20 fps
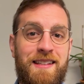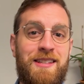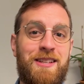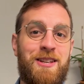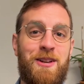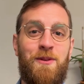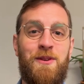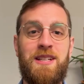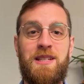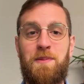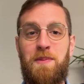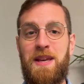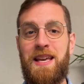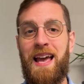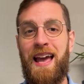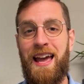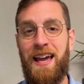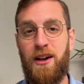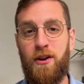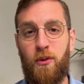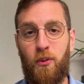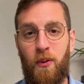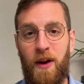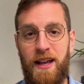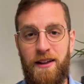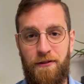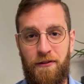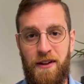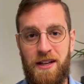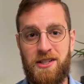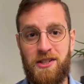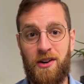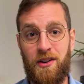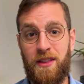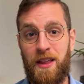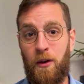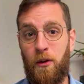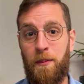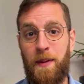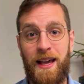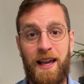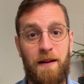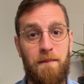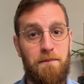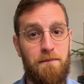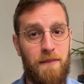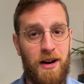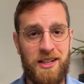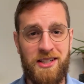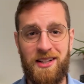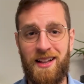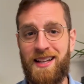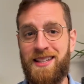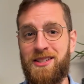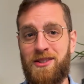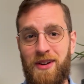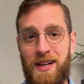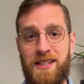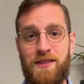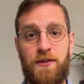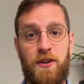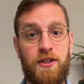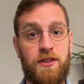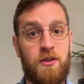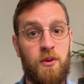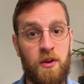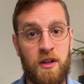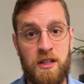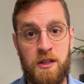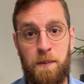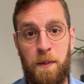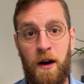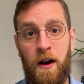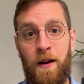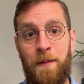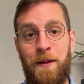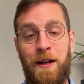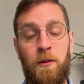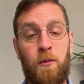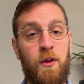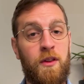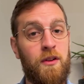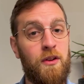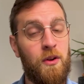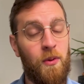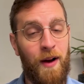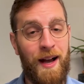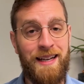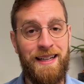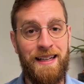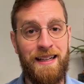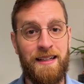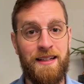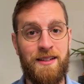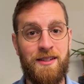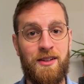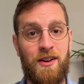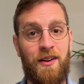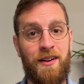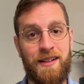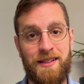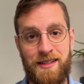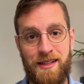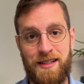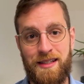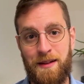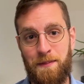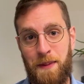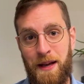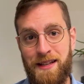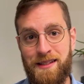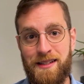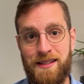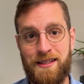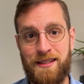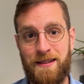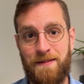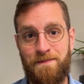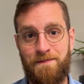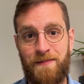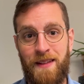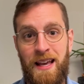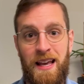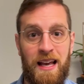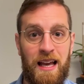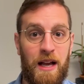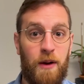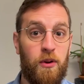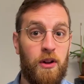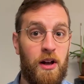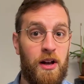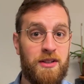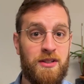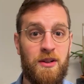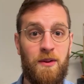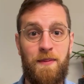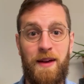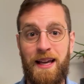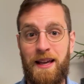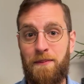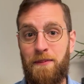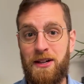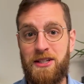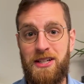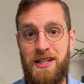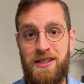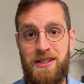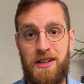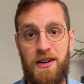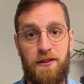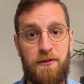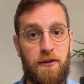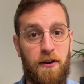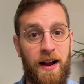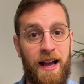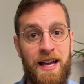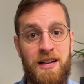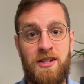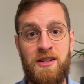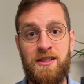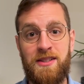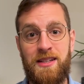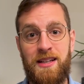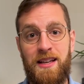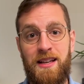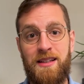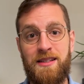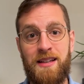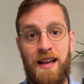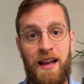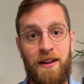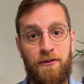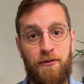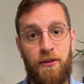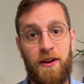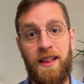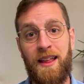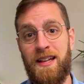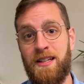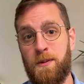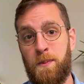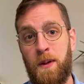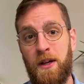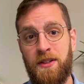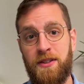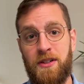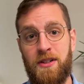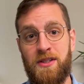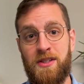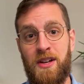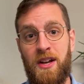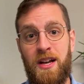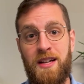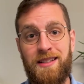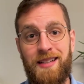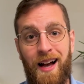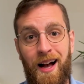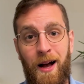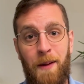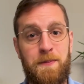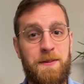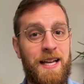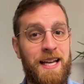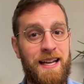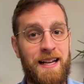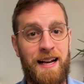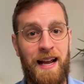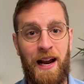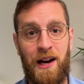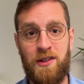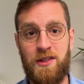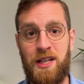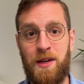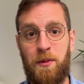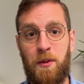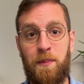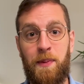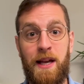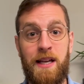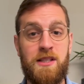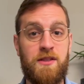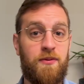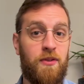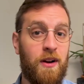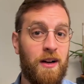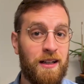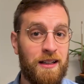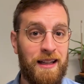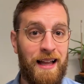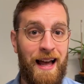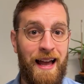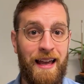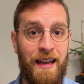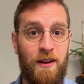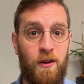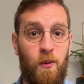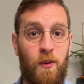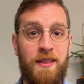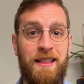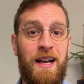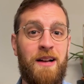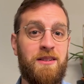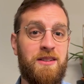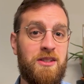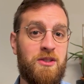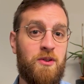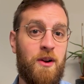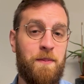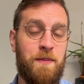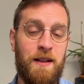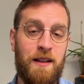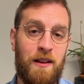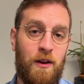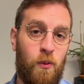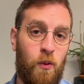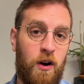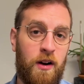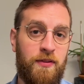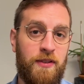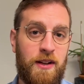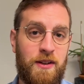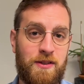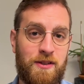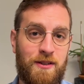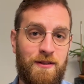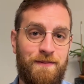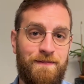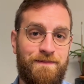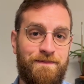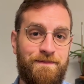This is going to be a great feature that will make it much less stressful to experiment with new ideas on existing bases. It will also make it much easier for agencies and freelance builders to update an Airtable base for a client without disrupting their workflows.